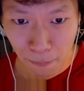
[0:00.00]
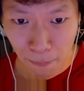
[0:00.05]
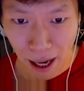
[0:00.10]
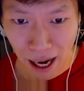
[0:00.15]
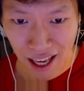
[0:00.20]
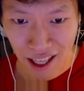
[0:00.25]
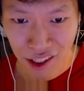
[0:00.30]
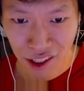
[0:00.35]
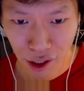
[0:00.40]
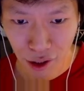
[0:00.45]

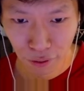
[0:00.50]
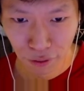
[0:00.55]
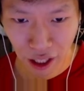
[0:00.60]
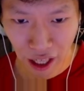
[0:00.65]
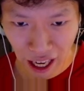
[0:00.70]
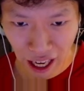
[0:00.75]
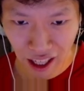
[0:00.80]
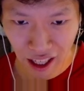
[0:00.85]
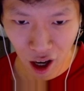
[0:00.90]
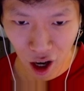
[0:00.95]
Passive
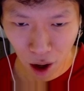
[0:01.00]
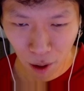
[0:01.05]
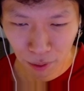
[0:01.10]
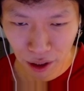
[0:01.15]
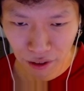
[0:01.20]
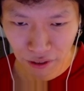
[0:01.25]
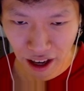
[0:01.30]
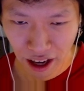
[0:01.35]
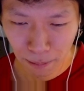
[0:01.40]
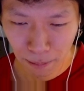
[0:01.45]
gain
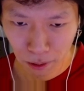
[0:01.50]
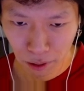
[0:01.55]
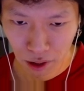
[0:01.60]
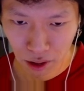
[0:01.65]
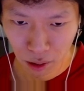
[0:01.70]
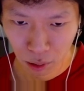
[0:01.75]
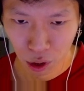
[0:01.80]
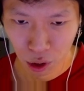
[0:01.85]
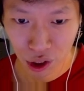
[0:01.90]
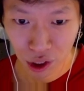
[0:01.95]
Omnivamp,
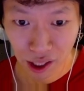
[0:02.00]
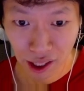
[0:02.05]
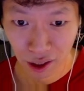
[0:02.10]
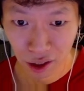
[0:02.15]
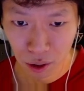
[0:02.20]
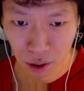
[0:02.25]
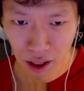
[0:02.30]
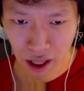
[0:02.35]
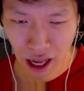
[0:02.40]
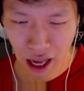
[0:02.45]
which
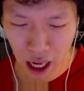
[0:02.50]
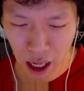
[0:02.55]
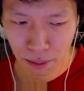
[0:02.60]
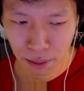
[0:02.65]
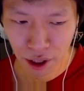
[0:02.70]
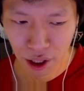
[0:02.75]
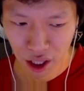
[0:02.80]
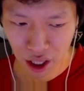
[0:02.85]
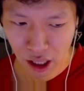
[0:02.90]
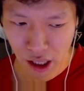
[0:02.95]
scales with
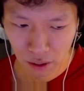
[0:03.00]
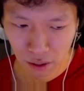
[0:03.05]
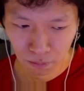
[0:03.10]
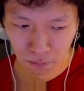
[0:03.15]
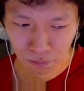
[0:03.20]
AP.